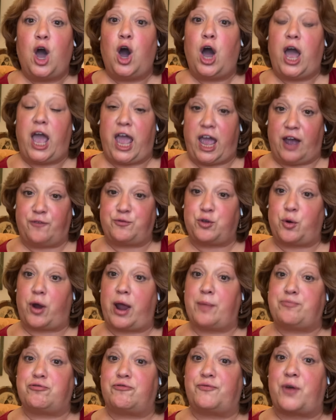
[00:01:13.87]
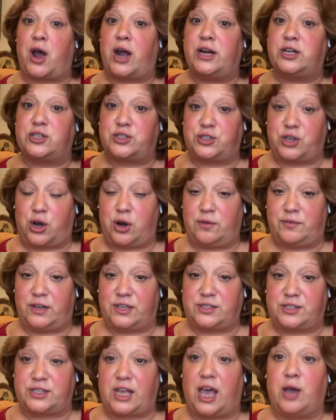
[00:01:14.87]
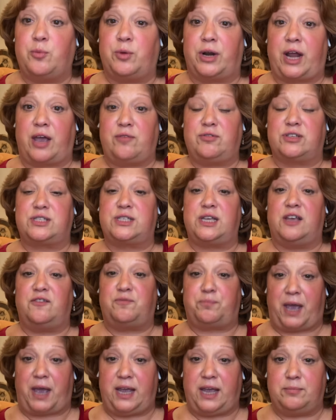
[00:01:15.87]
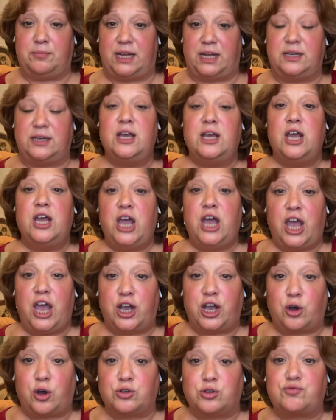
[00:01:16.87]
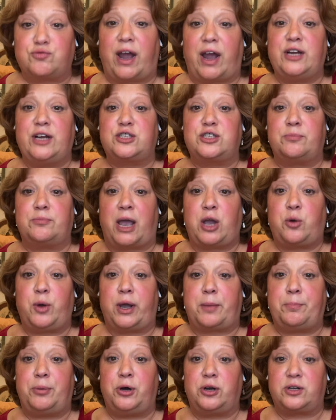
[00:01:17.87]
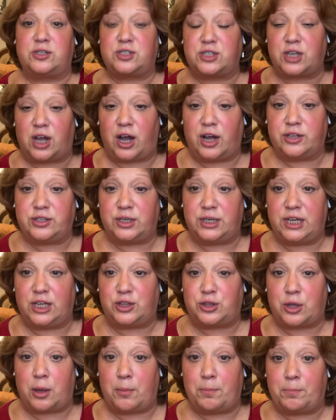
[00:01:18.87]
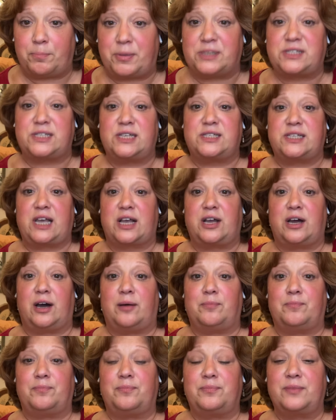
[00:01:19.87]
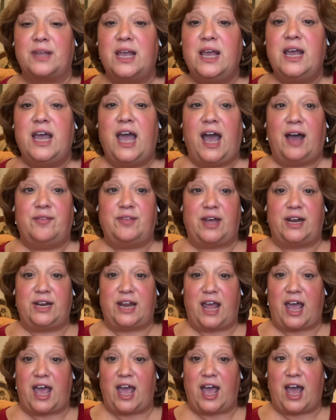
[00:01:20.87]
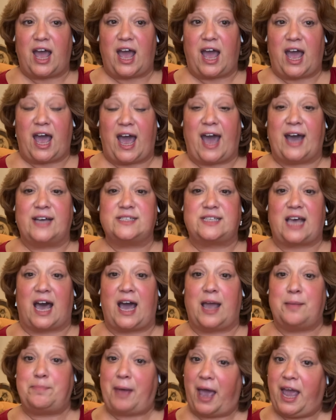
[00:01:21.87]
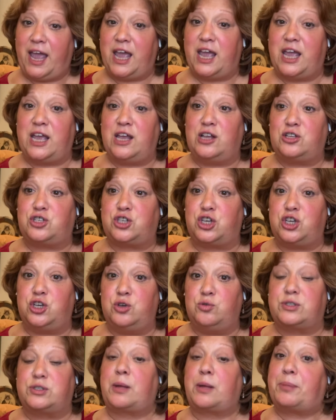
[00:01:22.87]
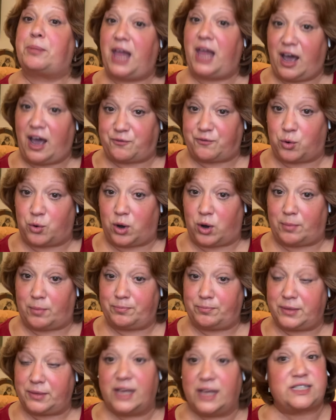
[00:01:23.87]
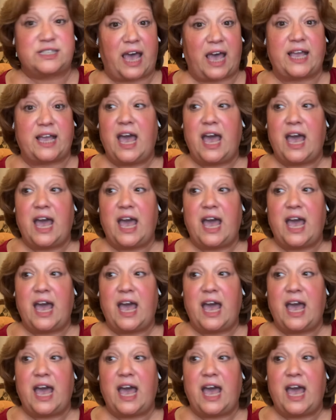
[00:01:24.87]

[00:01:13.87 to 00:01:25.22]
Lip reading: after I provide a service and when I receive payment, it goes right into my QuickBooks underneath business income. And then as I pay to use the platform, it's like